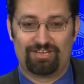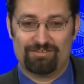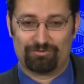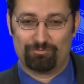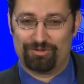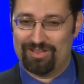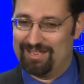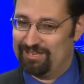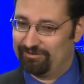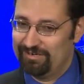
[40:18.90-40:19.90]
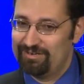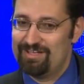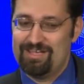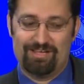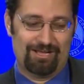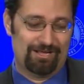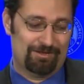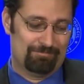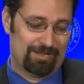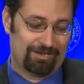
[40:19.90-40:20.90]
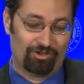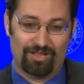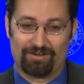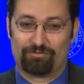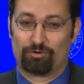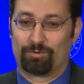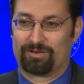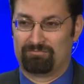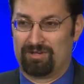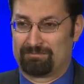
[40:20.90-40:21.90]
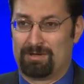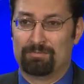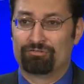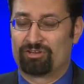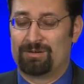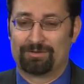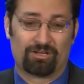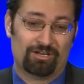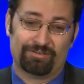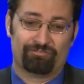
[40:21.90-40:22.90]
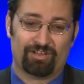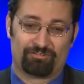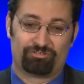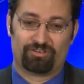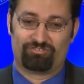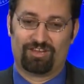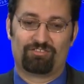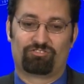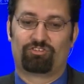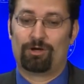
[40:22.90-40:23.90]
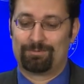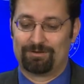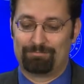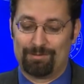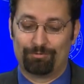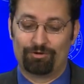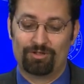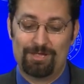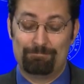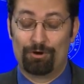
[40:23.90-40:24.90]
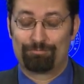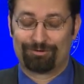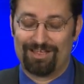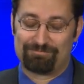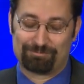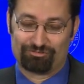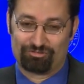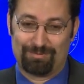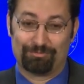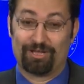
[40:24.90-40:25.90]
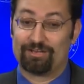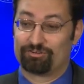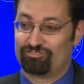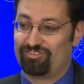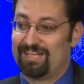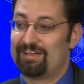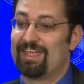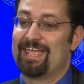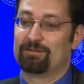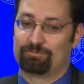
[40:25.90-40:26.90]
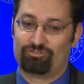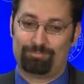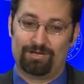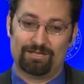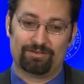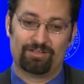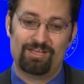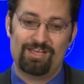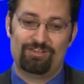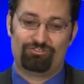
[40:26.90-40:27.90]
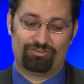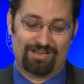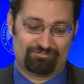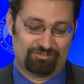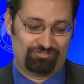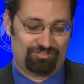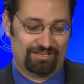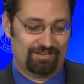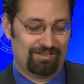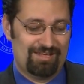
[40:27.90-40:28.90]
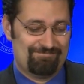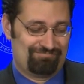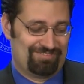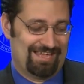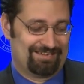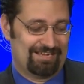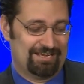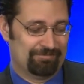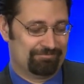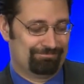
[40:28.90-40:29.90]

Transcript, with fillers: even when they hear it. And a lot of our work, in fact, my most common college lecture these days is helping people, both pro-life and pro-choice people, to understand and respond to not just the like kind of